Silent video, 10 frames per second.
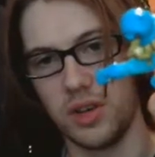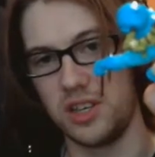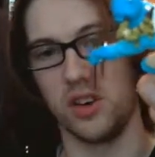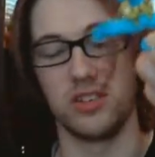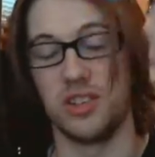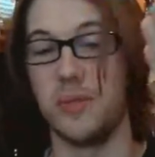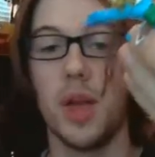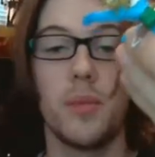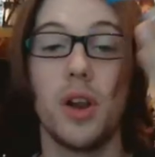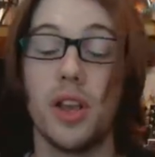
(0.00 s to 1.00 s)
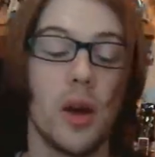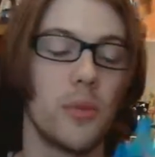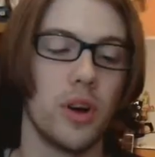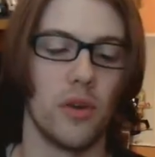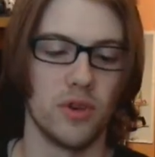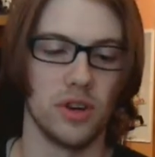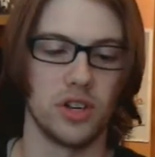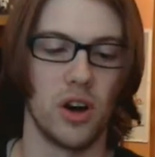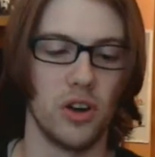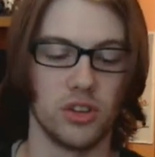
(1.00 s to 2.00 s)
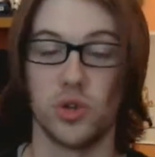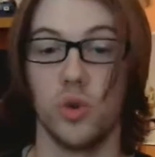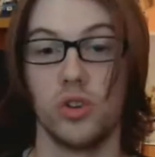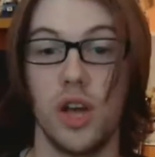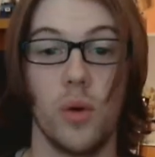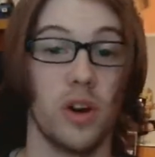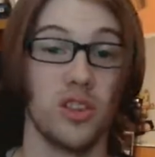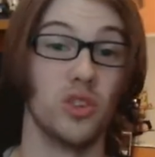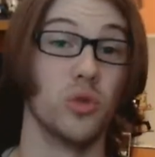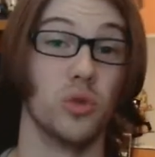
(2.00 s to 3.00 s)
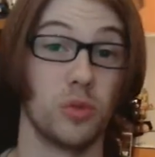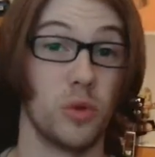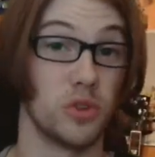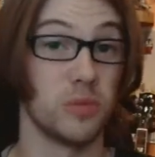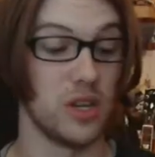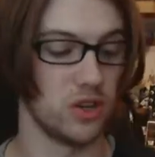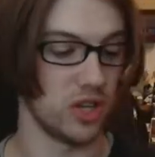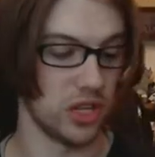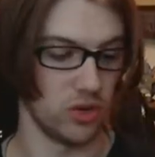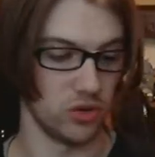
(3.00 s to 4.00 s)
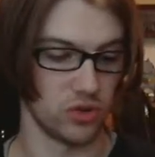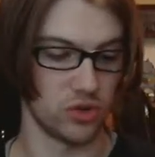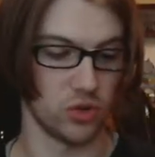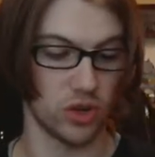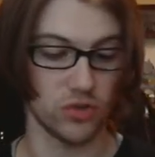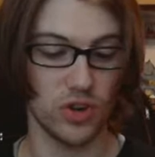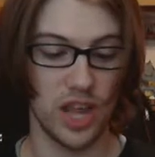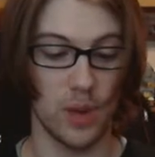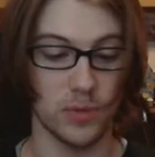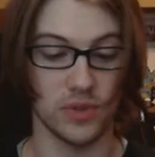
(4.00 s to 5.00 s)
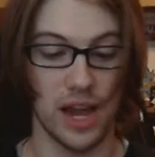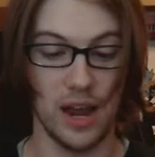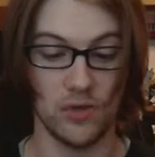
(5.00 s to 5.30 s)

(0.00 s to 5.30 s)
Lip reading: You can't see it, but I put a little red dot on the sword where the jewel's supposed to be in her sword. I was really happy with that.